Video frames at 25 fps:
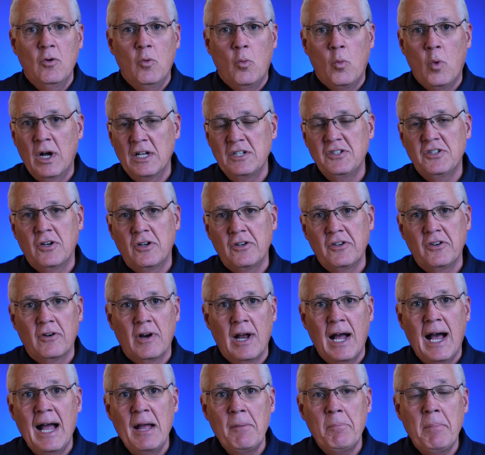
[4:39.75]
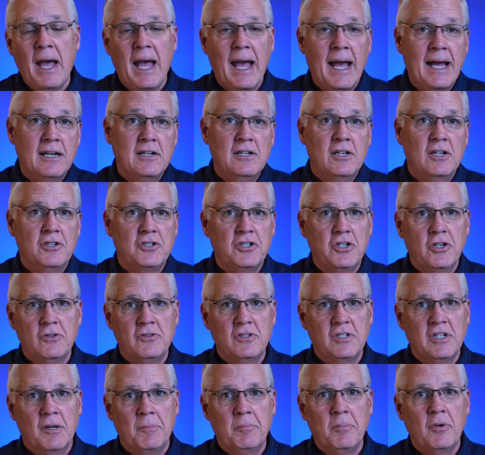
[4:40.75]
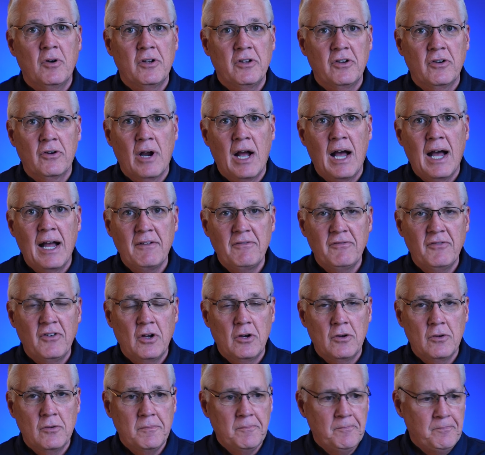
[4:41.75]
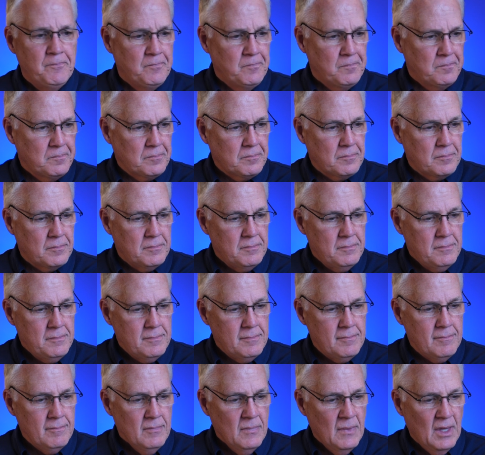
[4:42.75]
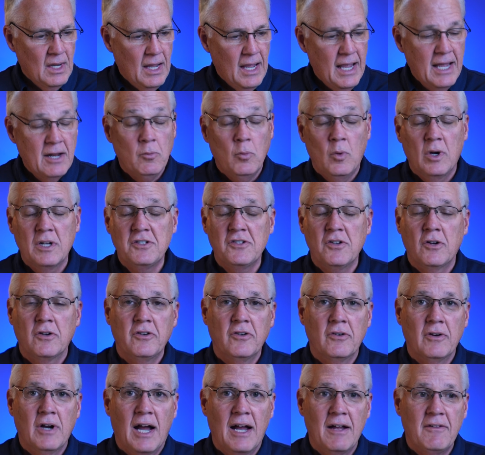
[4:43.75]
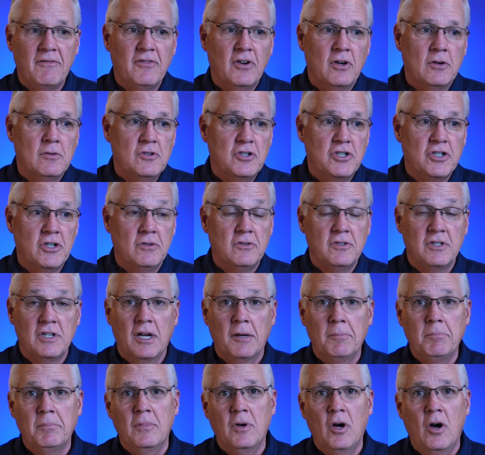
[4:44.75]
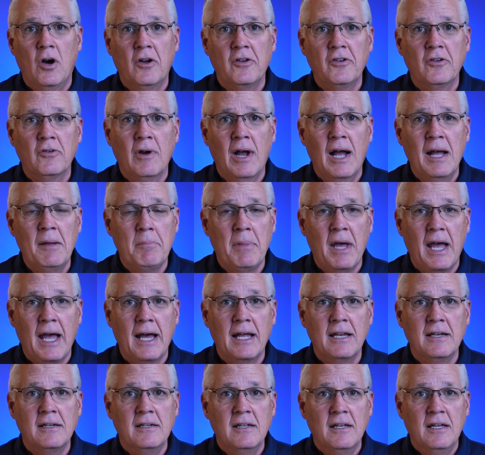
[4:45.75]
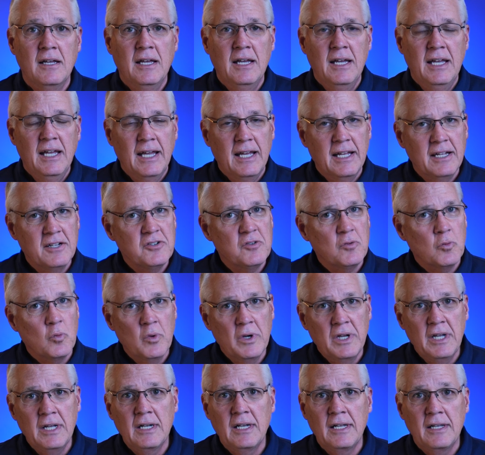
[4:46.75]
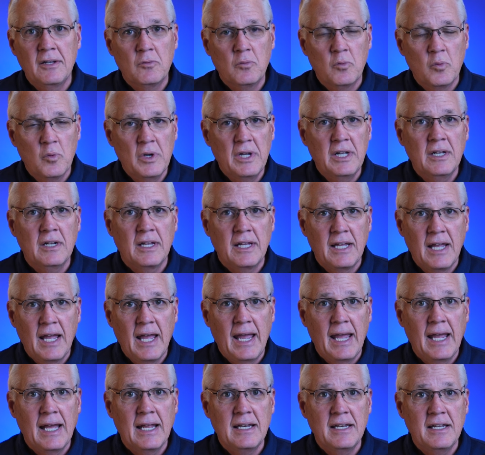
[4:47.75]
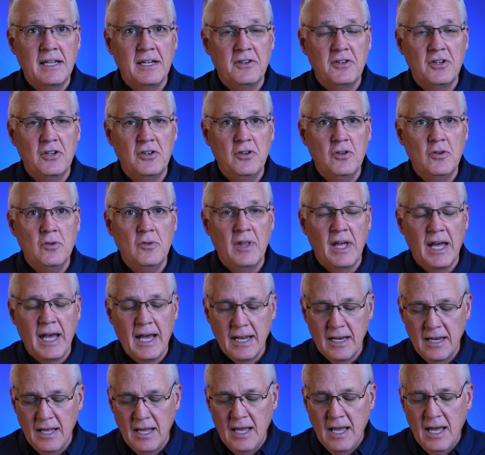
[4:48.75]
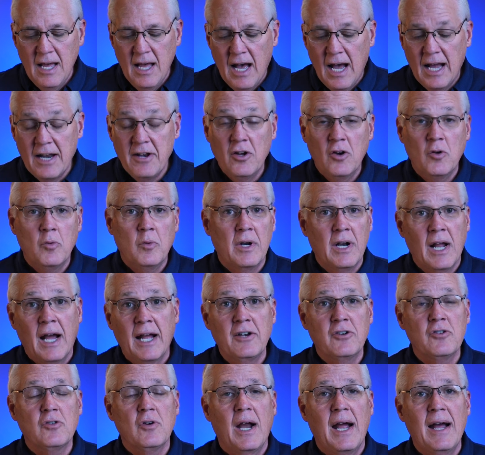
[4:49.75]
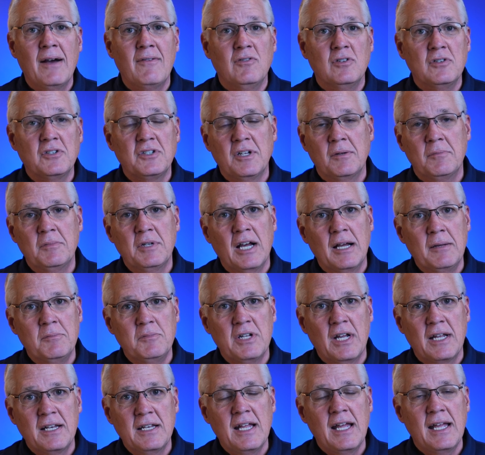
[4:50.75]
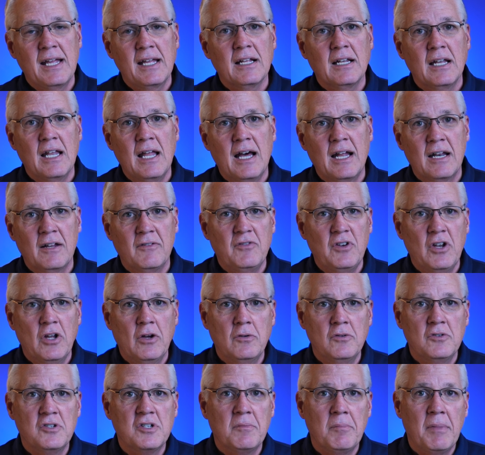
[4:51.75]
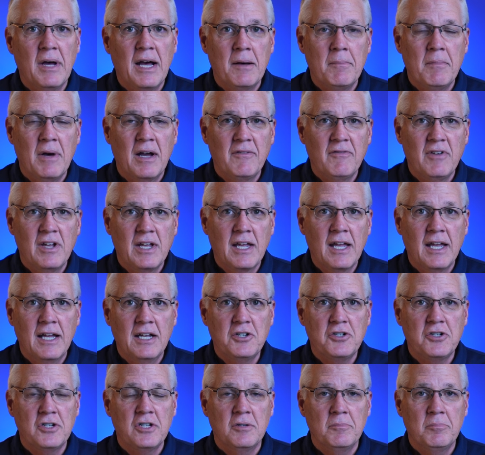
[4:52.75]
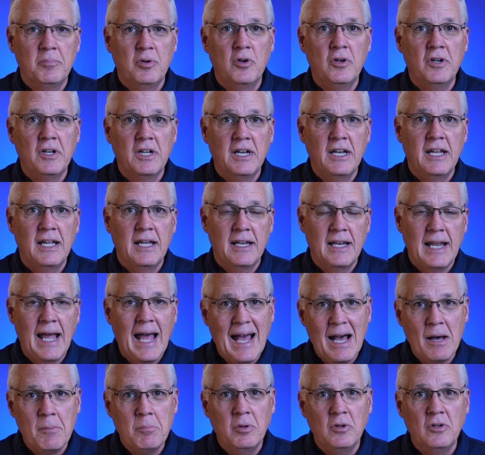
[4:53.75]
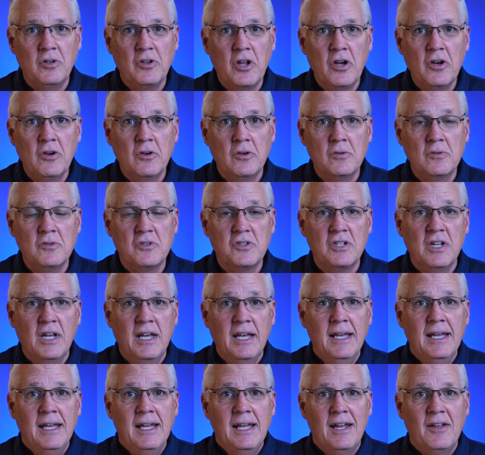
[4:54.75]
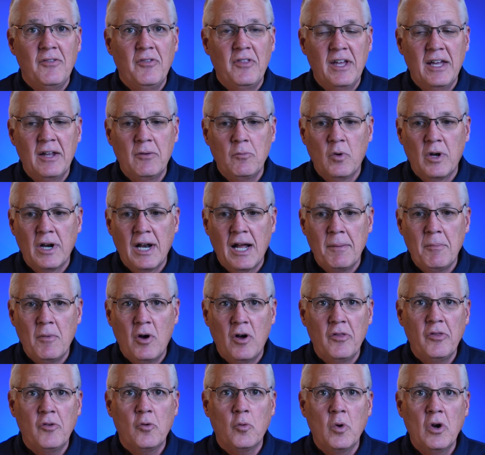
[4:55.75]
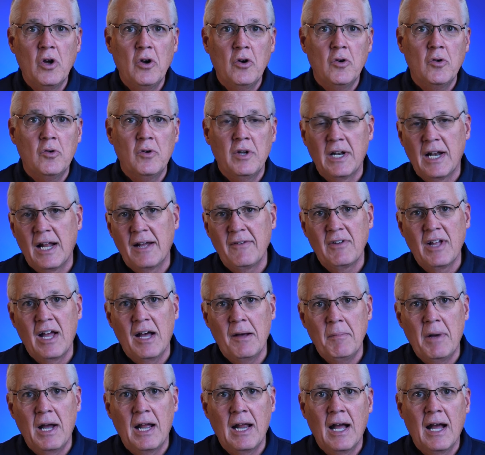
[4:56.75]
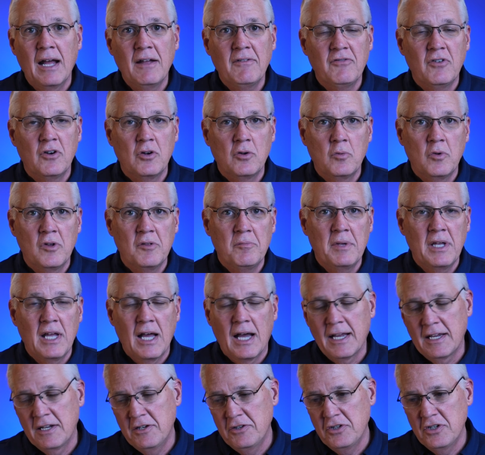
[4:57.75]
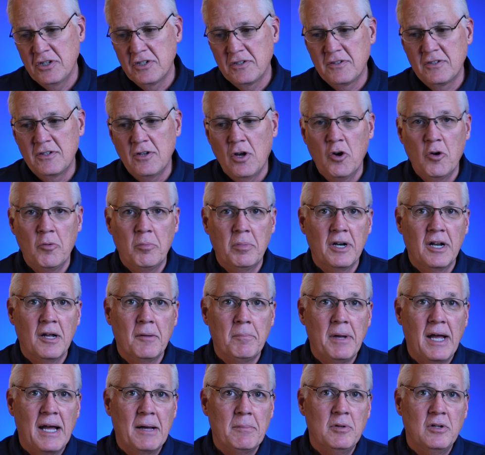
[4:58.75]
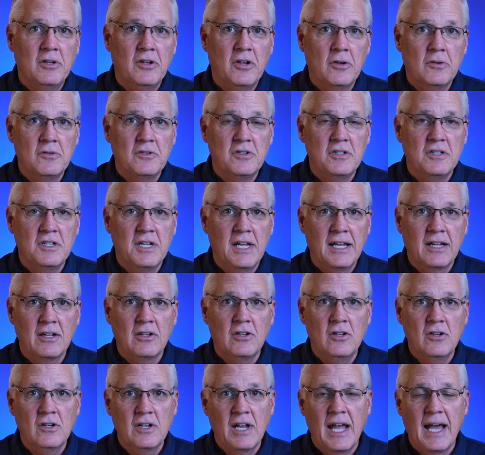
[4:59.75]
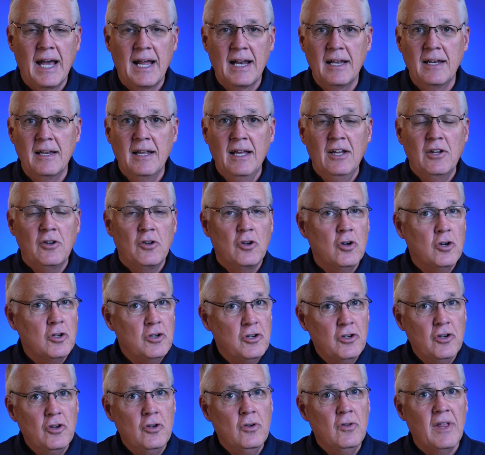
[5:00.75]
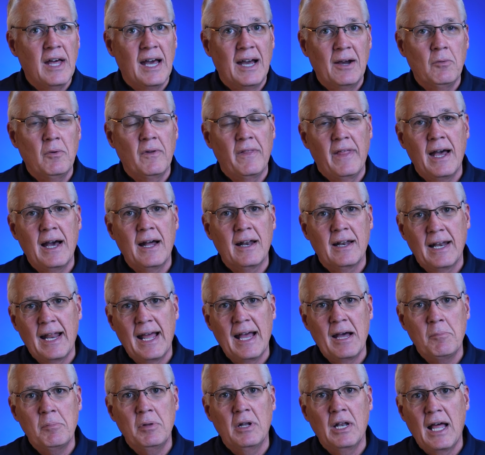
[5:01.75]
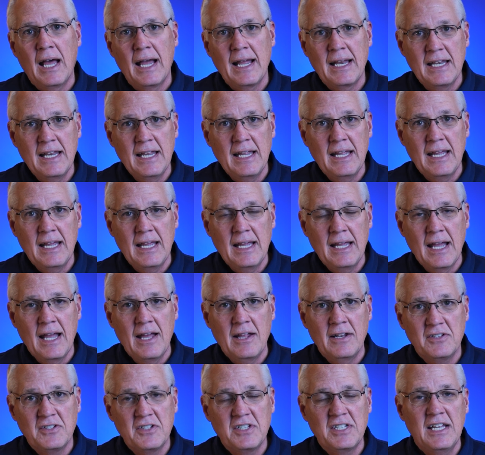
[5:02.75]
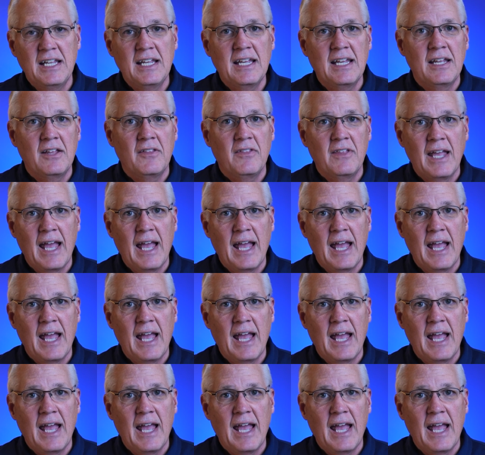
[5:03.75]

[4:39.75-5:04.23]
what's on your iPad shows up on your iPhone, and what's on your iPhone shows up on your iPad. It's really, really handy to do that. I know when I travel, sometimes I take a lot of notes about my vacation and put it in Apple Notes, And then when I'm on the road and I've got my iPhone with me, I can just open up Apple Notes and take a look at it. Couldn't do that without an Apple I D and syncing